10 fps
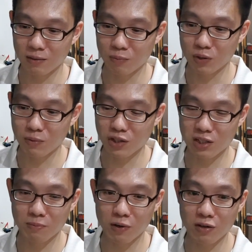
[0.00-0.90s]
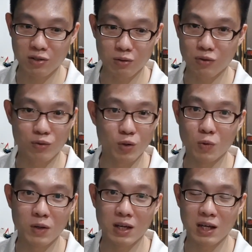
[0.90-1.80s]
pretty much the box you throw
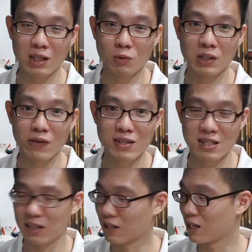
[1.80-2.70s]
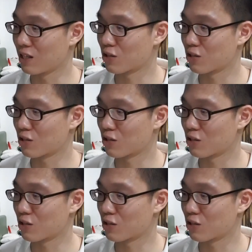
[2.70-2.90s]
away and you will never see it again.